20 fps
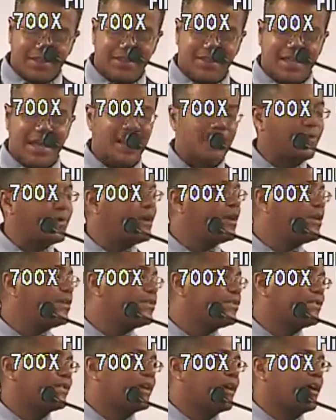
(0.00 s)
that
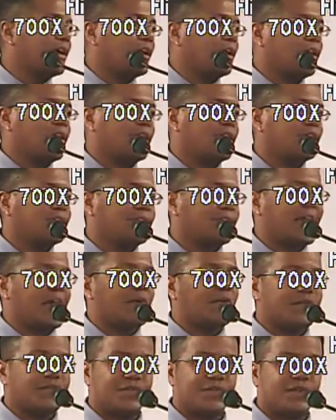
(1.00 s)
was uh, that
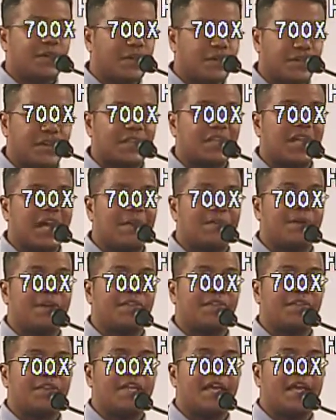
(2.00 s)
was still the climate
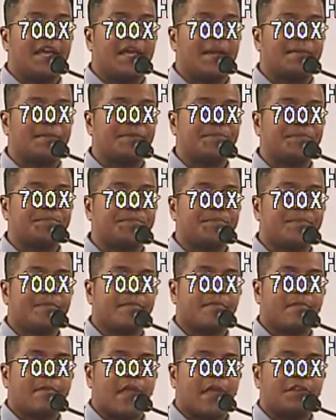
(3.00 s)
of the day.
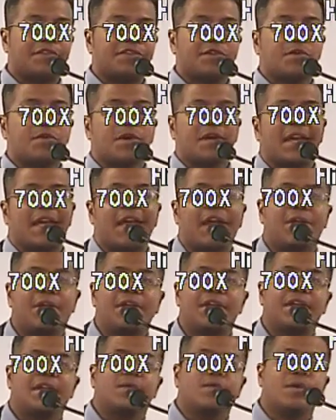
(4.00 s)
And so what Carey
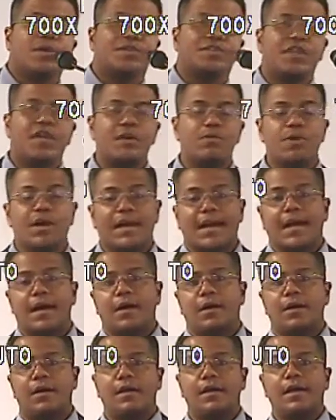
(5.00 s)
did was he went
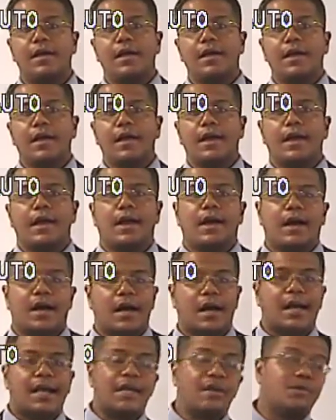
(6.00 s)
out.
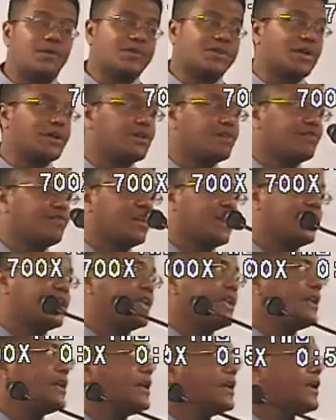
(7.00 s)
Uh, he was
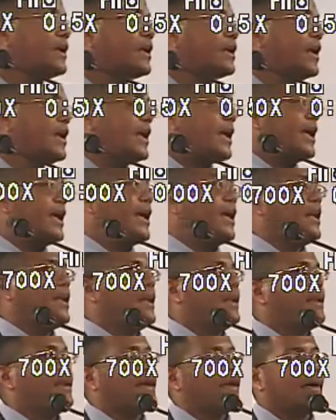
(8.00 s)
underfunded,
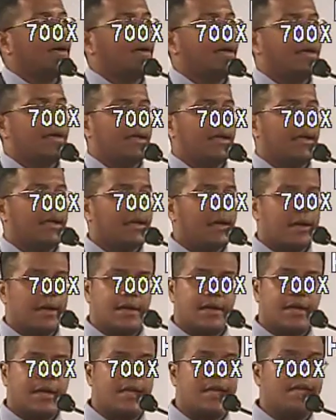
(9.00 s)
and
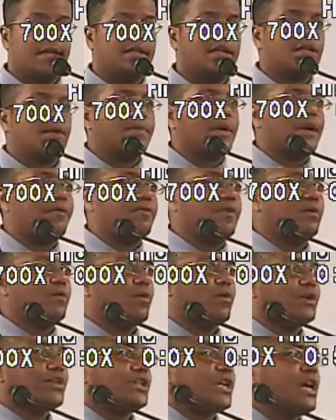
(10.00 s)
he ended up having to
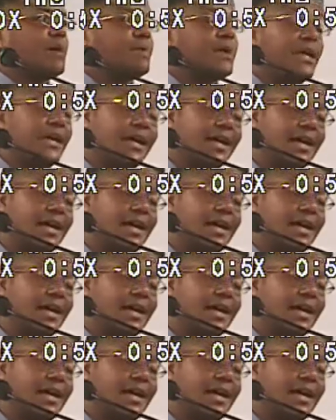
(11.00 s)
work job. He